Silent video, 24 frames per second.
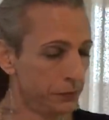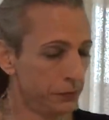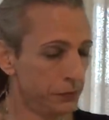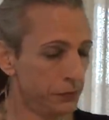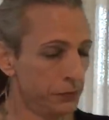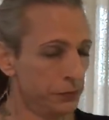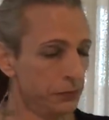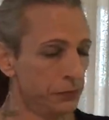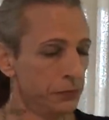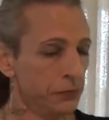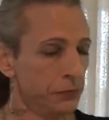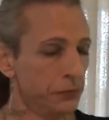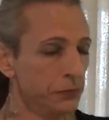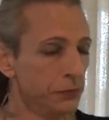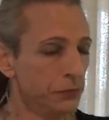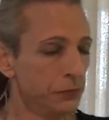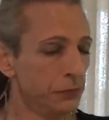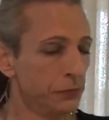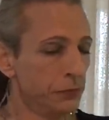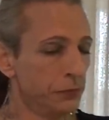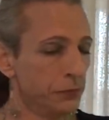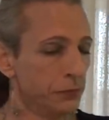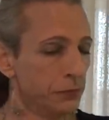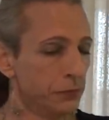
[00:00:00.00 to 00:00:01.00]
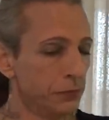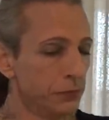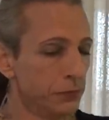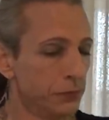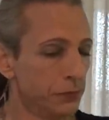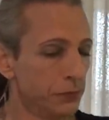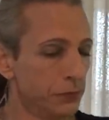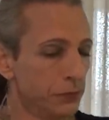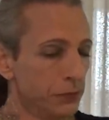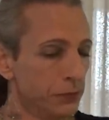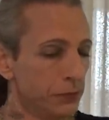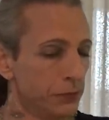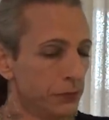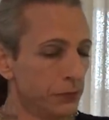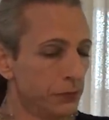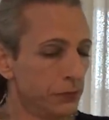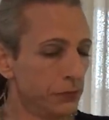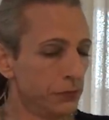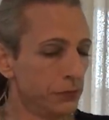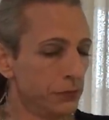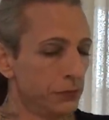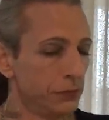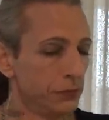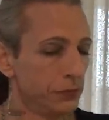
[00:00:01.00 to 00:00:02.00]

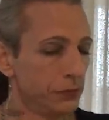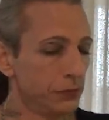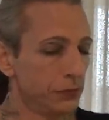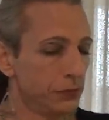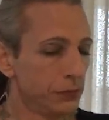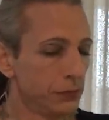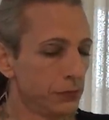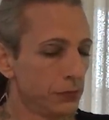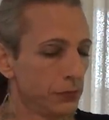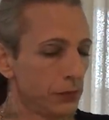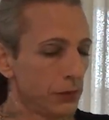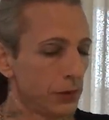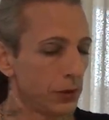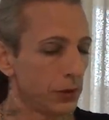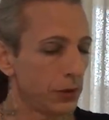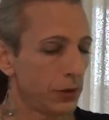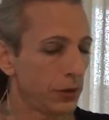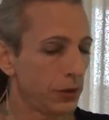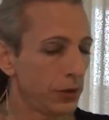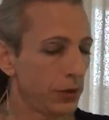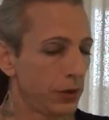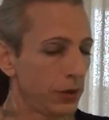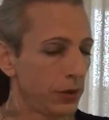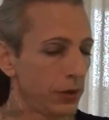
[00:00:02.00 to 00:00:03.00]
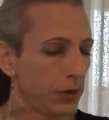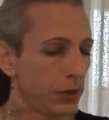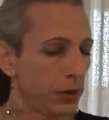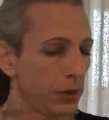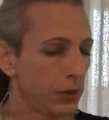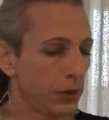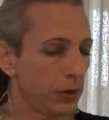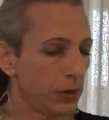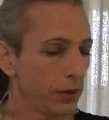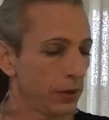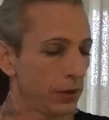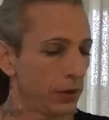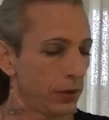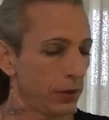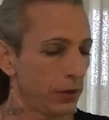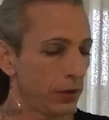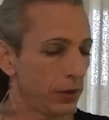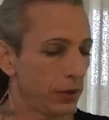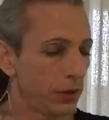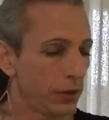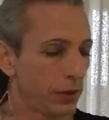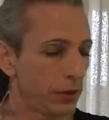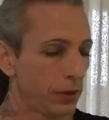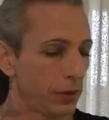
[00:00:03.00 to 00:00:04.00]

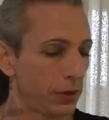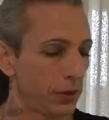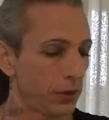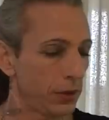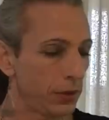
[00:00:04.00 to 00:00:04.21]
(no one is talking)